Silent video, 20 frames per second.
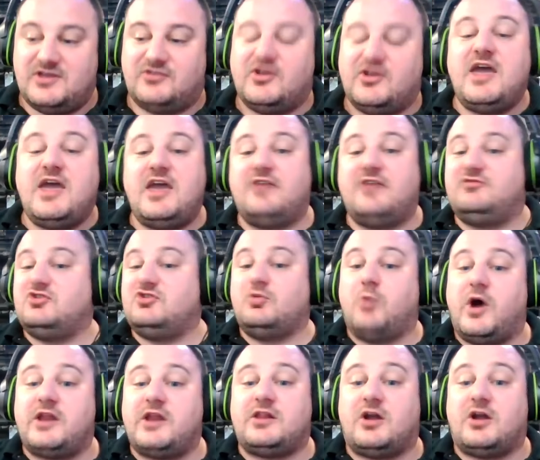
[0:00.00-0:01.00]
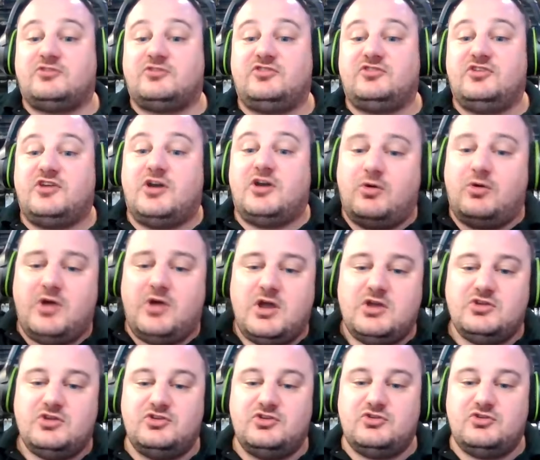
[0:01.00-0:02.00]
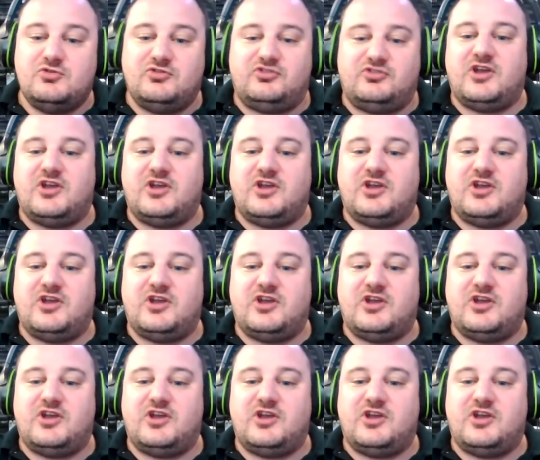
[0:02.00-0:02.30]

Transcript: Yes. If you want an RTO, use